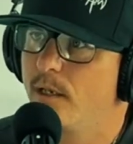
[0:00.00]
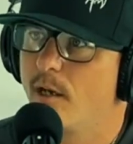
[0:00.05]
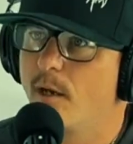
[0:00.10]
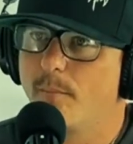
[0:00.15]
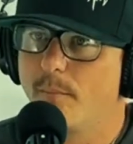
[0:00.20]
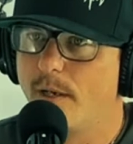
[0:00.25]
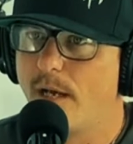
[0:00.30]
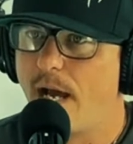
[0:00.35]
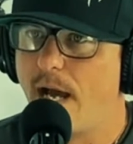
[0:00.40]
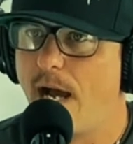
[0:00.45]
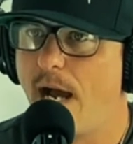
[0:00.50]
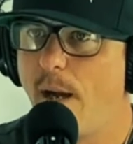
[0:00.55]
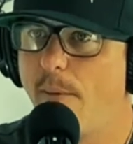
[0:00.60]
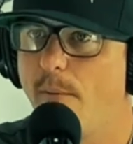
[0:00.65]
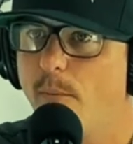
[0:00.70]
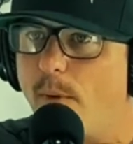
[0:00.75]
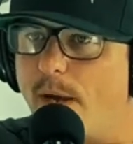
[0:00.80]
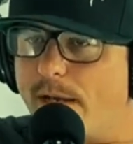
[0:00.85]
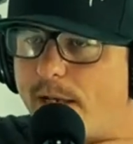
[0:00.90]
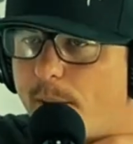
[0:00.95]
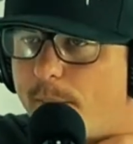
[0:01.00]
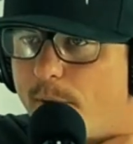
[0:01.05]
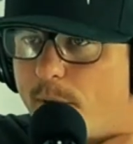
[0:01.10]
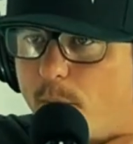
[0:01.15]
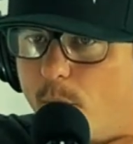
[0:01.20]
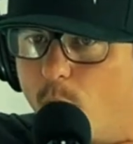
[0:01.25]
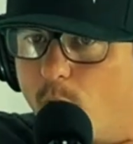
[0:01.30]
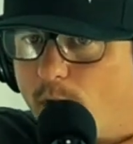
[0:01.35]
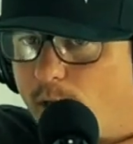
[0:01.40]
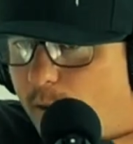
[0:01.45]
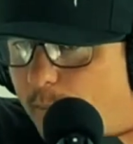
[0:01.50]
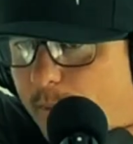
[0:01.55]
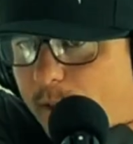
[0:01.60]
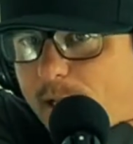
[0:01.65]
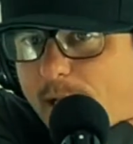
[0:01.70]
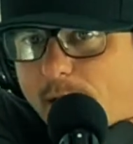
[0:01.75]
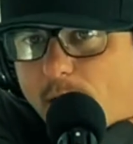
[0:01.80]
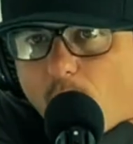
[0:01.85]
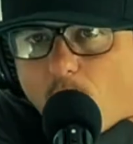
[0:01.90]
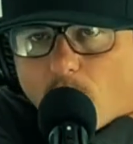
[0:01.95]
But I would wake up in the morning and be
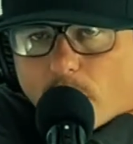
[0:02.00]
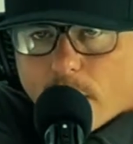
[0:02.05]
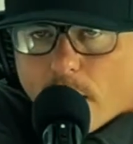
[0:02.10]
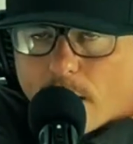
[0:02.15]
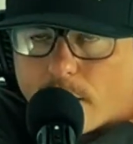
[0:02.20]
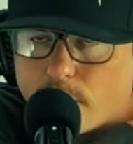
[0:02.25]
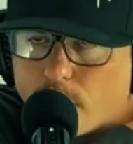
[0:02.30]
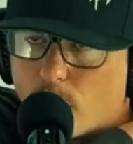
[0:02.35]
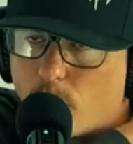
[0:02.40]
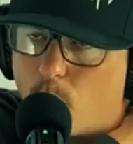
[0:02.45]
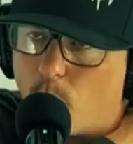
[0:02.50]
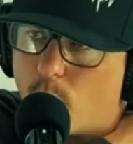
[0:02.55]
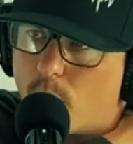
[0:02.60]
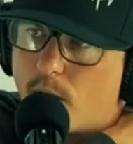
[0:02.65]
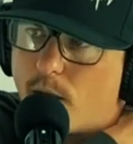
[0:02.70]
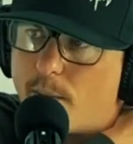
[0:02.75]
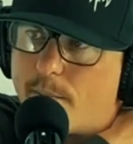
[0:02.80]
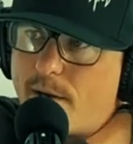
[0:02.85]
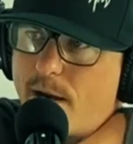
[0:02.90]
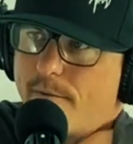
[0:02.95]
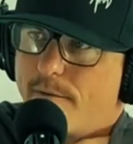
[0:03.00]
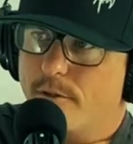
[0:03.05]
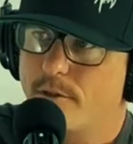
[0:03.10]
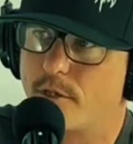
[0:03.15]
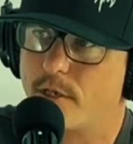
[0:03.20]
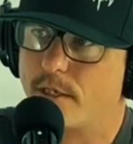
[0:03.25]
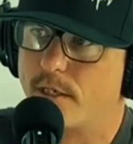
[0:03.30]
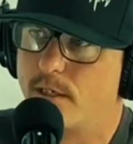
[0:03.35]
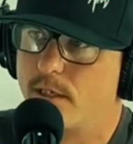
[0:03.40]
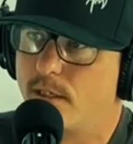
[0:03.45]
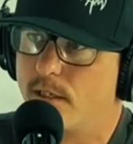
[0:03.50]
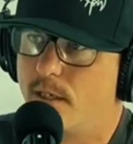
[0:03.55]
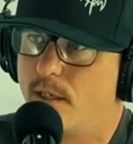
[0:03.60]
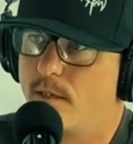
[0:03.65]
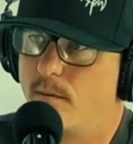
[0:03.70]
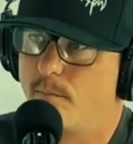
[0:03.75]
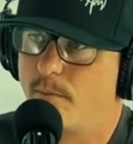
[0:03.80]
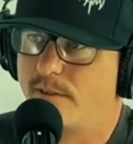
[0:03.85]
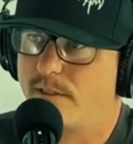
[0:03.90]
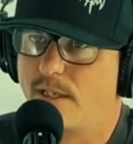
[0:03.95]
like, okay, no more. I'm never drinking
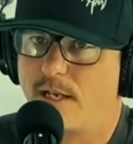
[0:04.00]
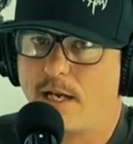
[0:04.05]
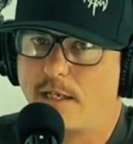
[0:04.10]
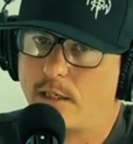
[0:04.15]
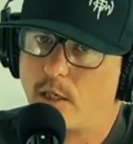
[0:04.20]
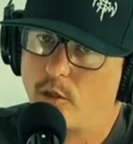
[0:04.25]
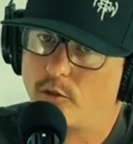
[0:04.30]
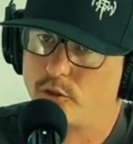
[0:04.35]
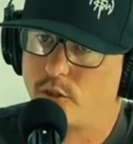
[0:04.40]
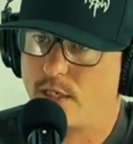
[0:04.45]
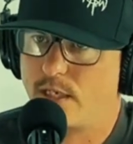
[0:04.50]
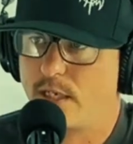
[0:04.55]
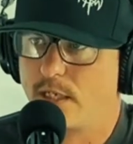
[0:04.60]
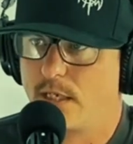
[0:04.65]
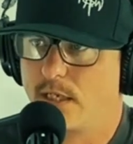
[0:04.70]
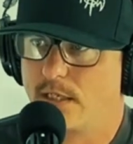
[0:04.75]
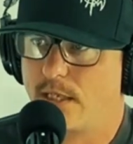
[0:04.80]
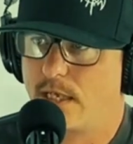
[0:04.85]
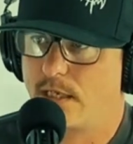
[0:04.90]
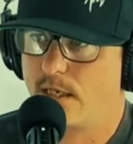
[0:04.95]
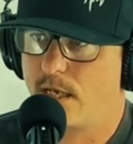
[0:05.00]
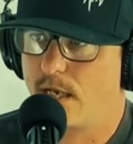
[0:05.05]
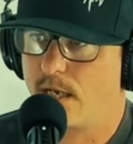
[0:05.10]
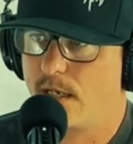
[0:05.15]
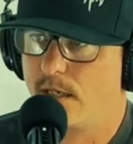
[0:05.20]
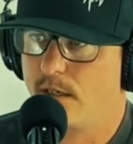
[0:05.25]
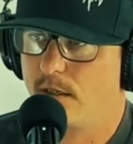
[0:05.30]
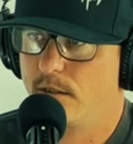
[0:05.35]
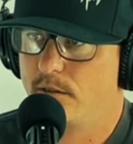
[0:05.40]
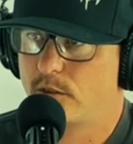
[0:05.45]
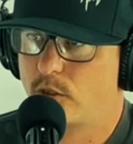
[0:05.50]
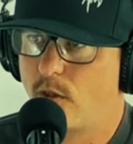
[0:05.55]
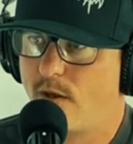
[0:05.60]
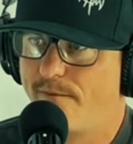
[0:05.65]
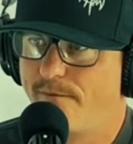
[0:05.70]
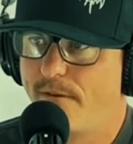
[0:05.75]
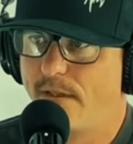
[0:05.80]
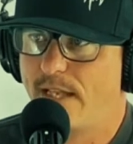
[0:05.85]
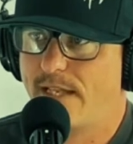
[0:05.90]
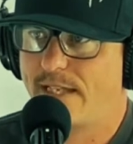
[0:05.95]
again. But then I'd go drink again that night. So I
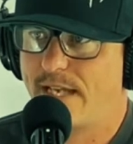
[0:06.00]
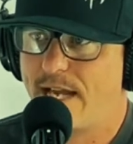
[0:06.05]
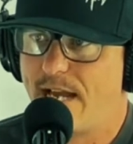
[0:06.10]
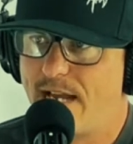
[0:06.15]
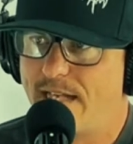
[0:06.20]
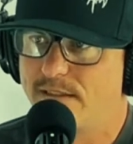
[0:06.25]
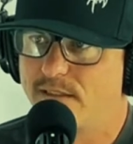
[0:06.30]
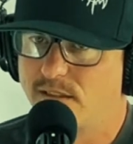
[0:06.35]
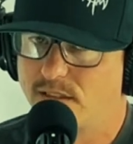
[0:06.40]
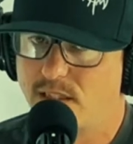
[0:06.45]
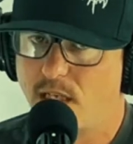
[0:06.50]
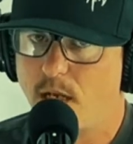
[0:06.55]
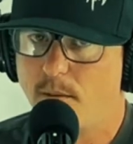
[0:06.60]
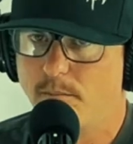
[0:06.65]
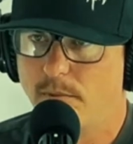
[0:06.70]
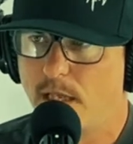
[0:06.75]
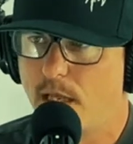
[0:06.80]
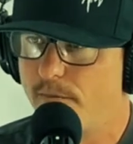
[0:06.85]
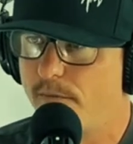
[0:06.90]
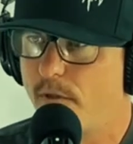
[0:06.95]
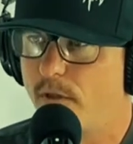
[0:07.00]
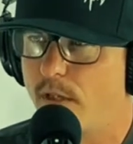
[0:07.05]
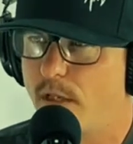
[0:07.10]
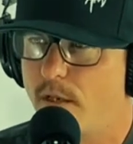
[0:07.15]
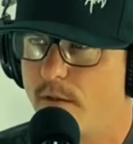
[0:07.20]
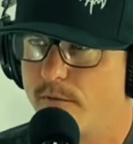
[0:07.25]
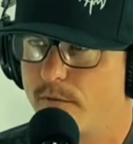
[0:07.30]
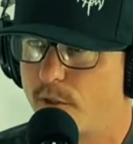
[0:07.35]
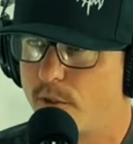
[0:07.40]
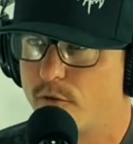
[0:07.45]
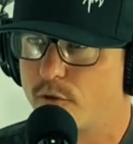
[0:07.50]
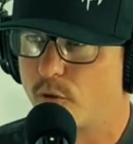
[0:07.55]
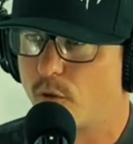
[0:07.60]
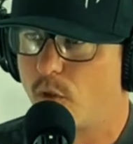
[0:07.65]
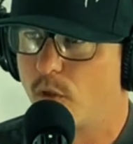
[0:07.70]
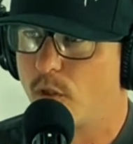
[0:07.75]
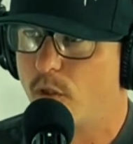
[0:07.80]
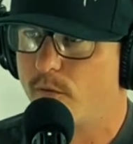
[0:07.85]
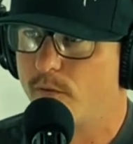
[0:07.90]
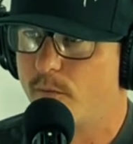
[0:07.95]
feel like it had some level of
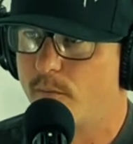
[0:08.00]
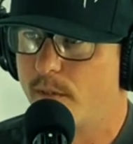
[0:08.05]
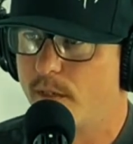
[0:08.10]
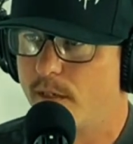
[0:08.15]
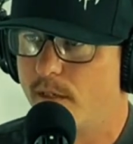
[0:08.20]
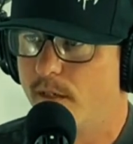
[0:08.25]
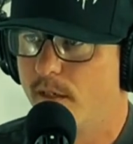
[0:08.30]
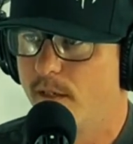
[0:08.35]
control over me.